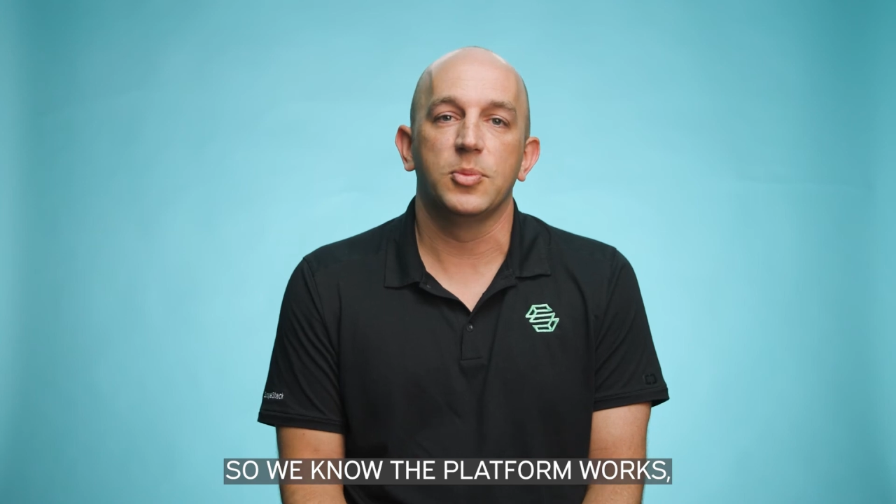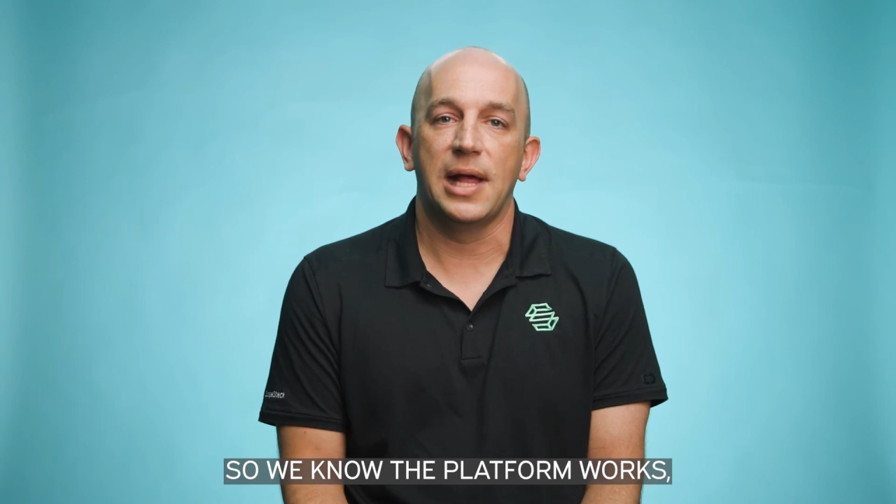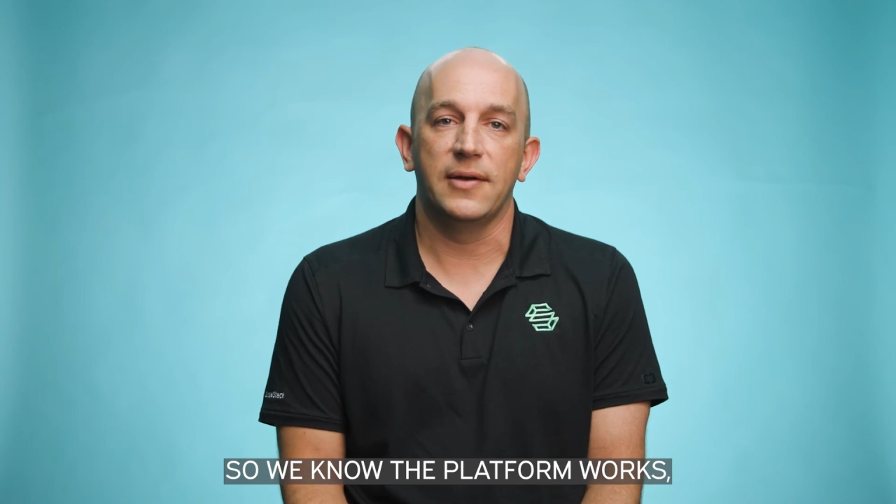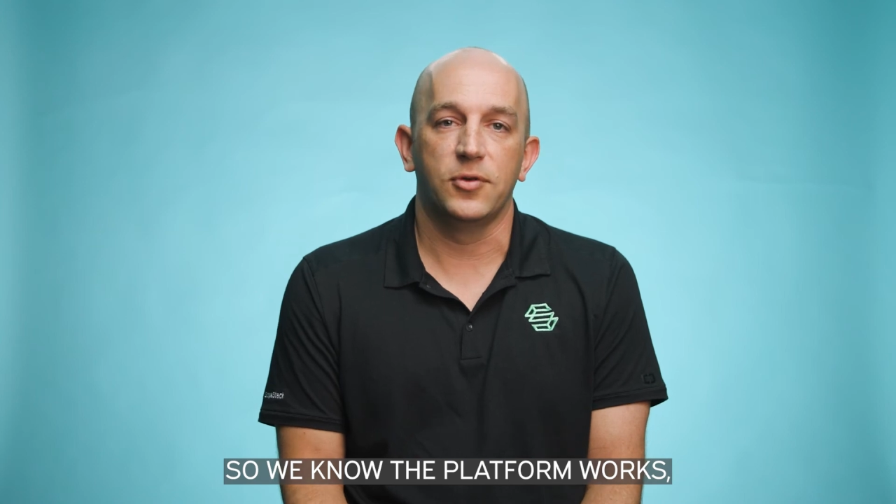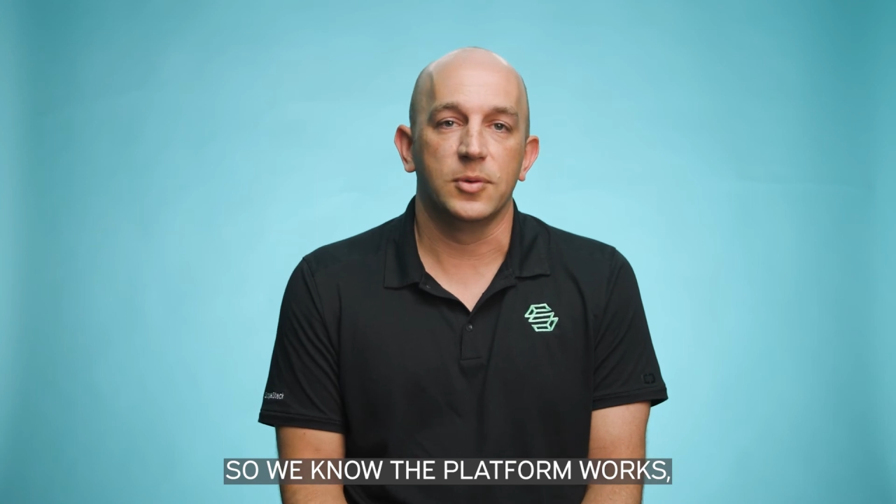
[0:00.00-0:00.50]
the
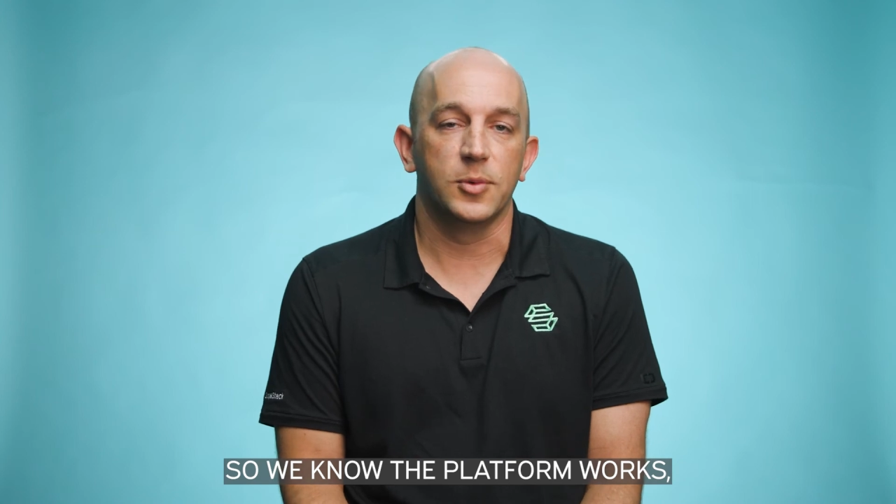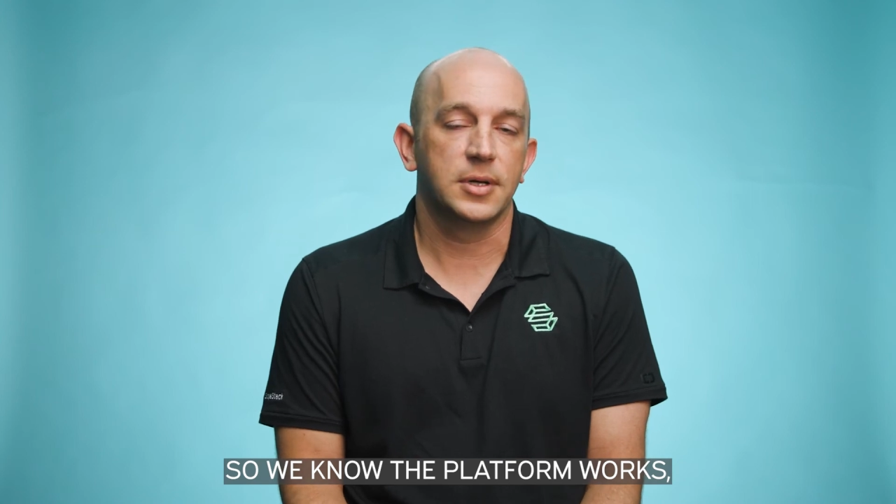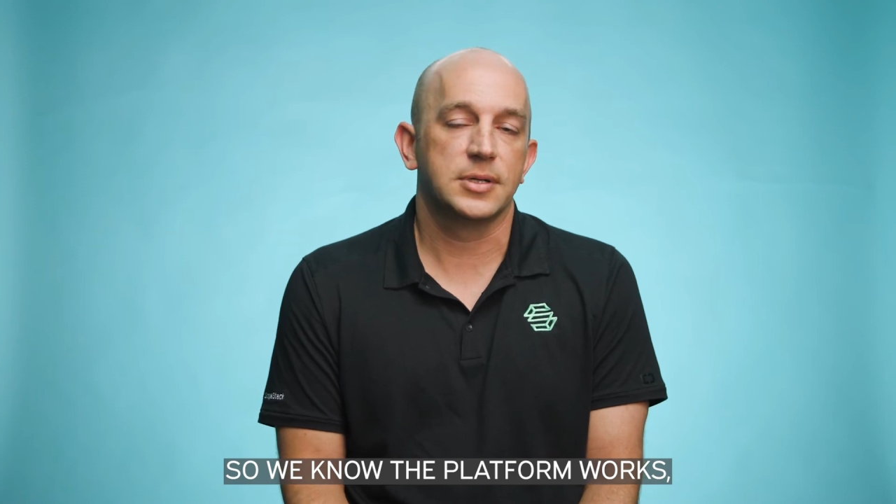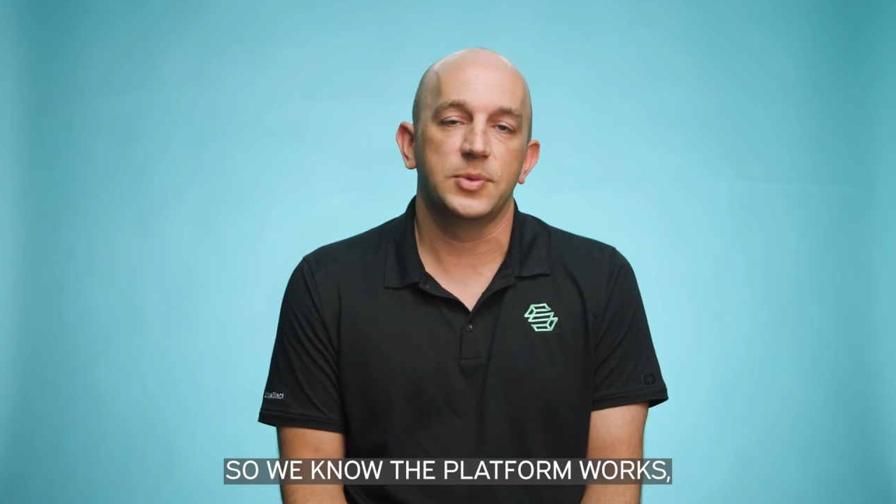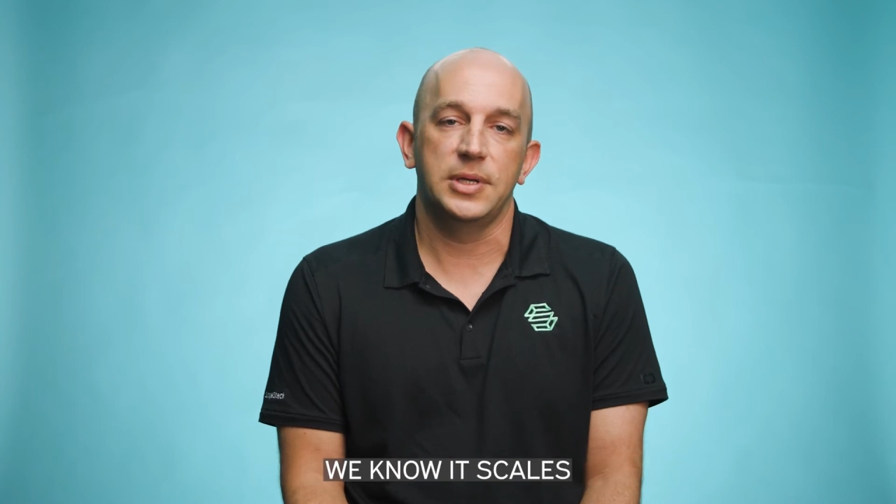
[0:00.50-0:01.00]
platform
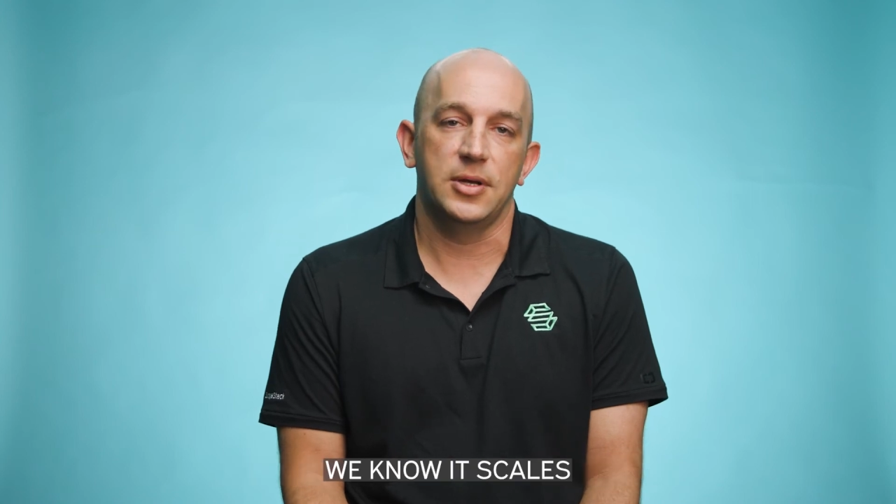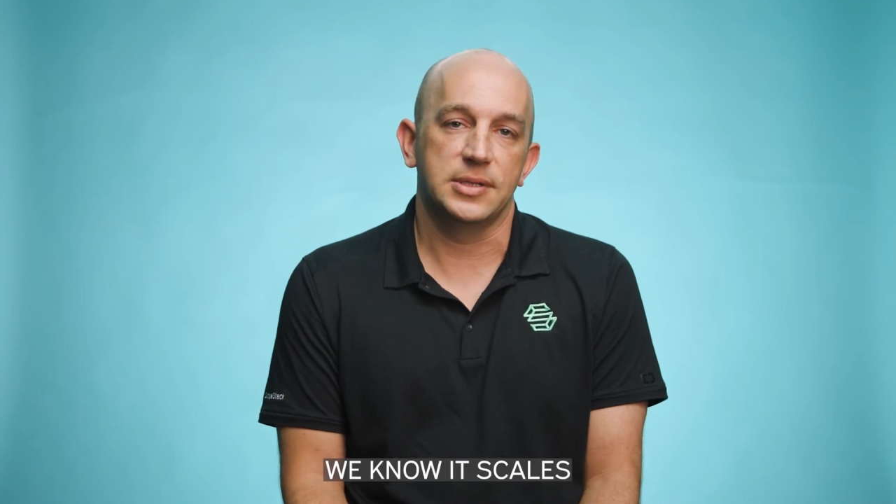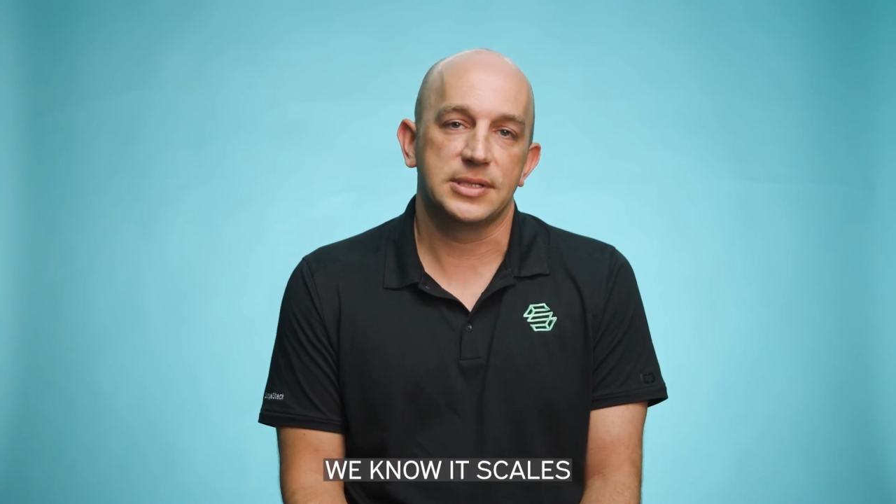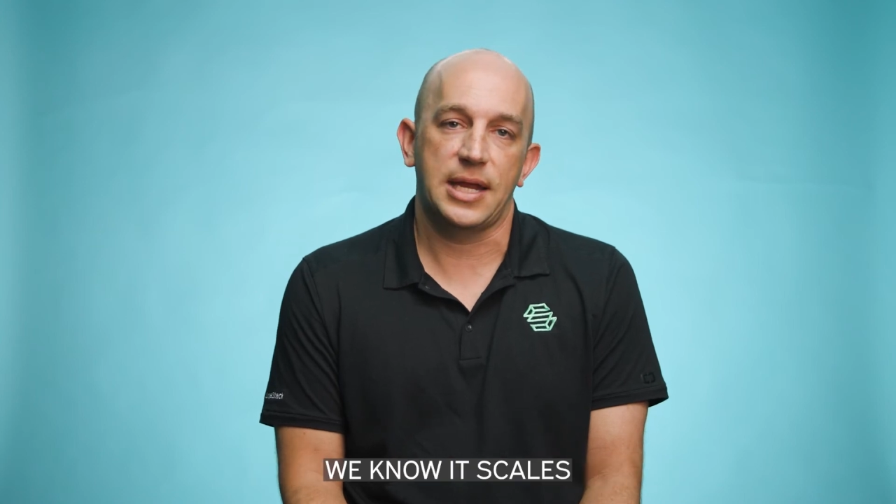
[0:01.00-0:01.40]
works, we know it